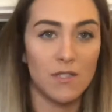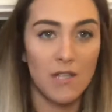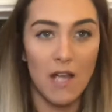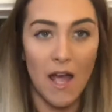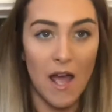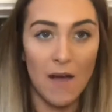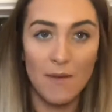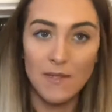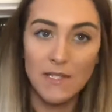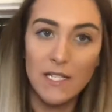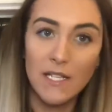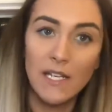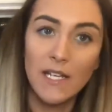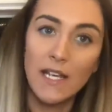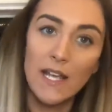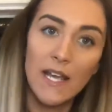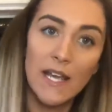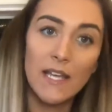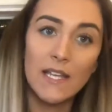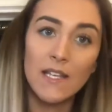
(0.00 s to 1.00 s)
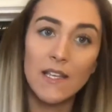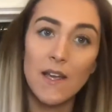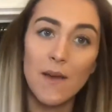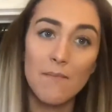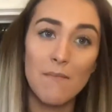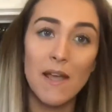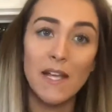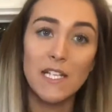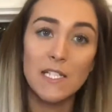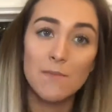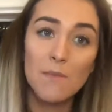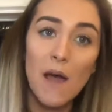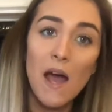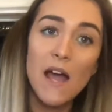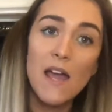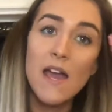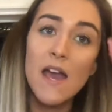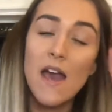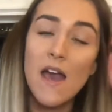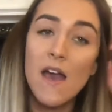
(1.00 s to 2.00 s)
absolutely amazed
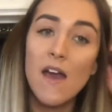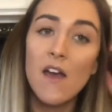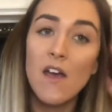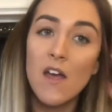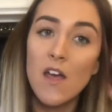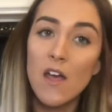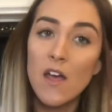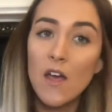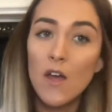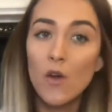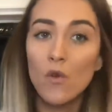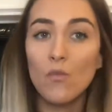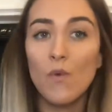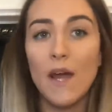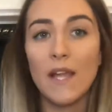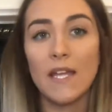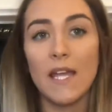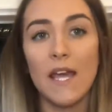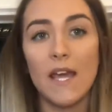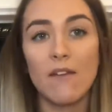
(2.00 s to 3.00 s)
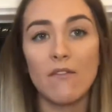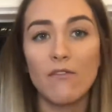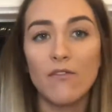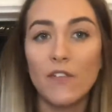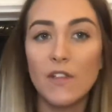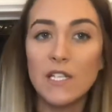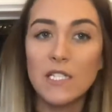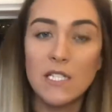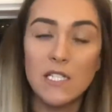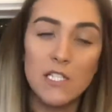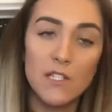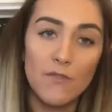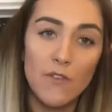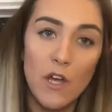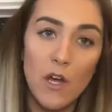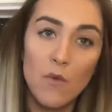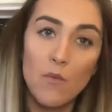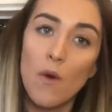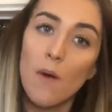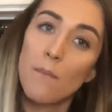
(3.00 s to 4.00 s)
by it. Went in for this interview
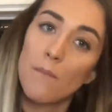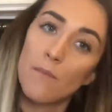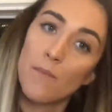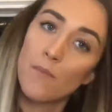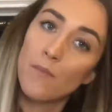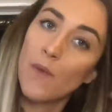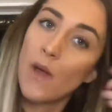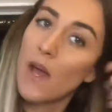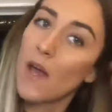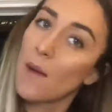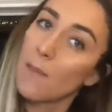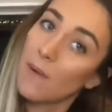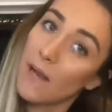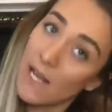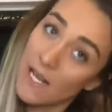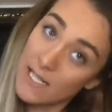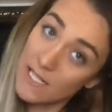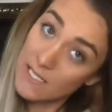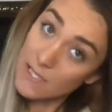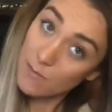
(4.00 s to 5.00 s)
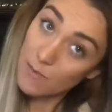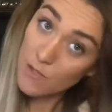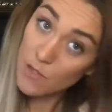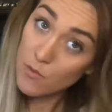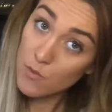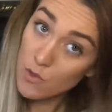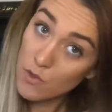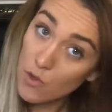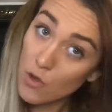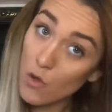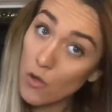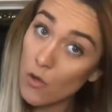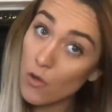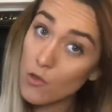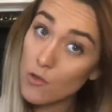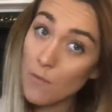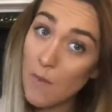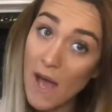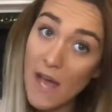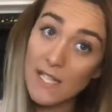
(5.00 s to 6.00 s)
at one place which was
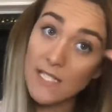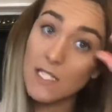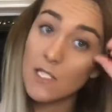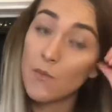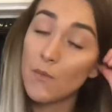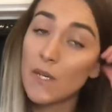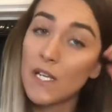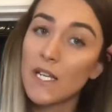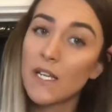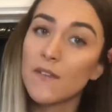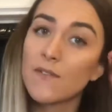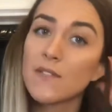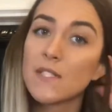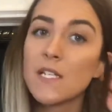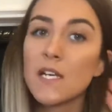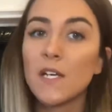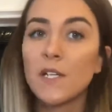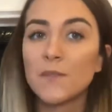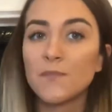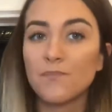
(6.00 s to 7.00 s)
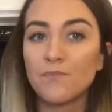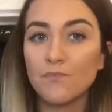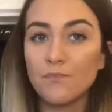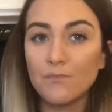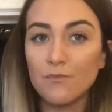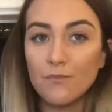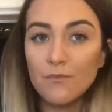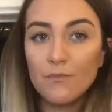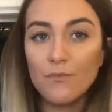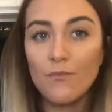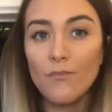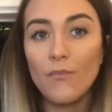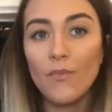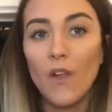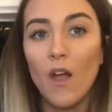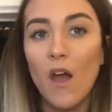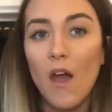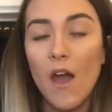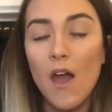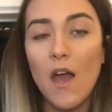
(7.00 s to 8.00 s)
called Best Weaves,
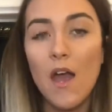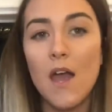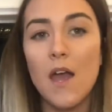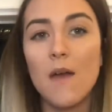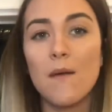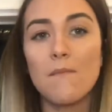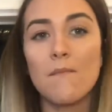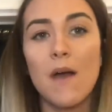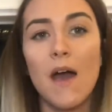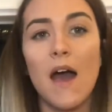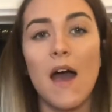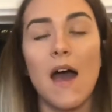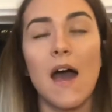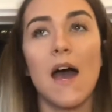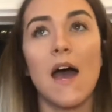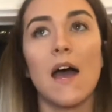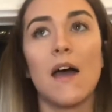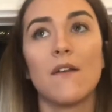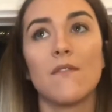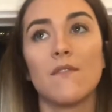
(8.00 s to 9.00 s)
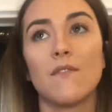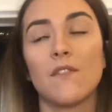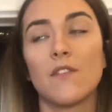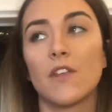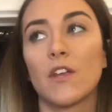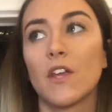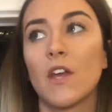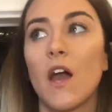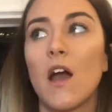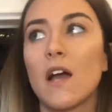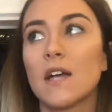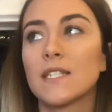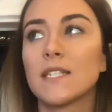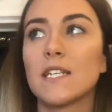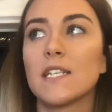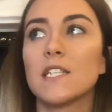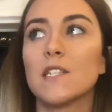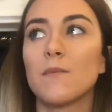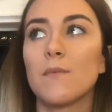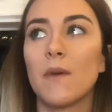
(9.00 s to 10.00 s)
and the guy
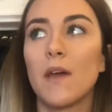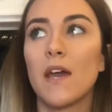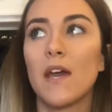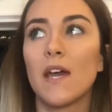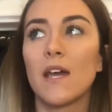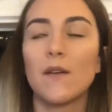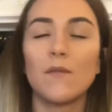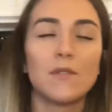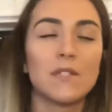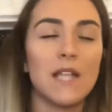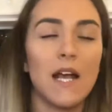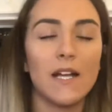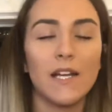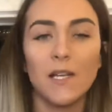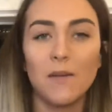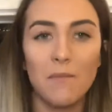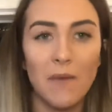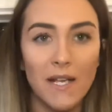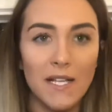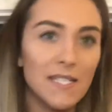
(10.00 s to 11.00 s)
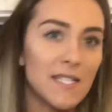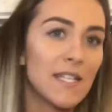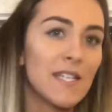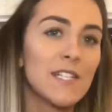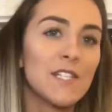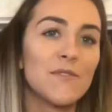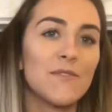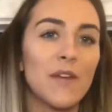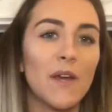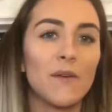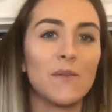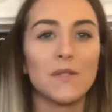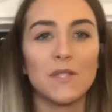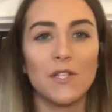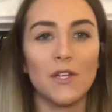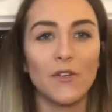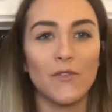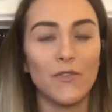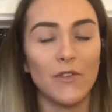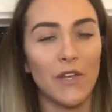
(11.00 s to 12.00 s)
said to me, it was like an amazing interview, it was
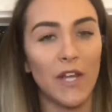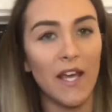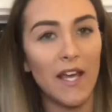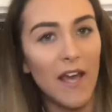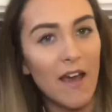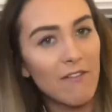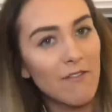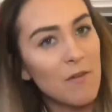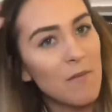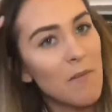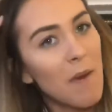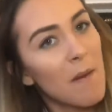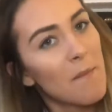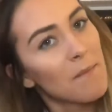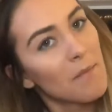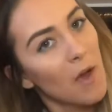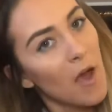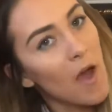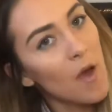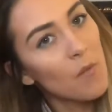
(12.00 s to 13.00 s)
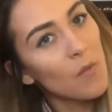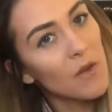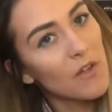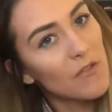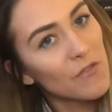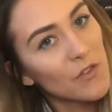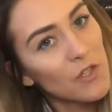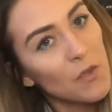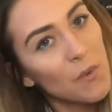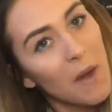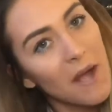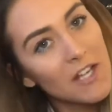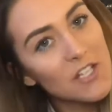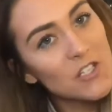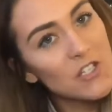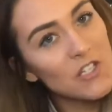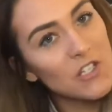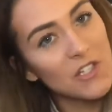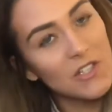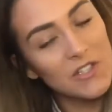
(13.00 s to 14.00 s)
so funny. I remember one of the
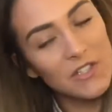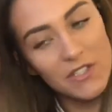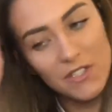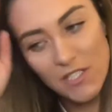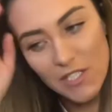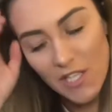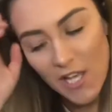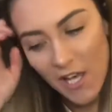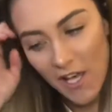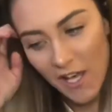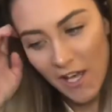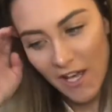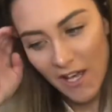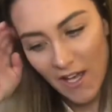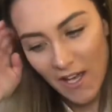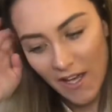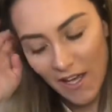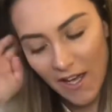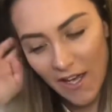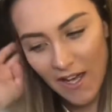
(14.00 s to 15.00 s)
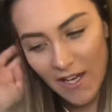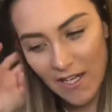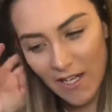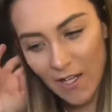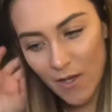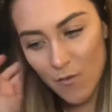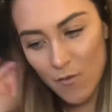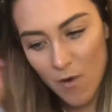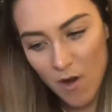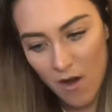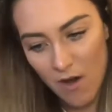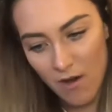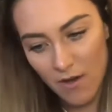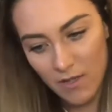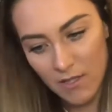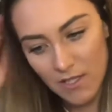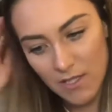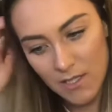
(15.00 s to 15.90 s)
questions in it was,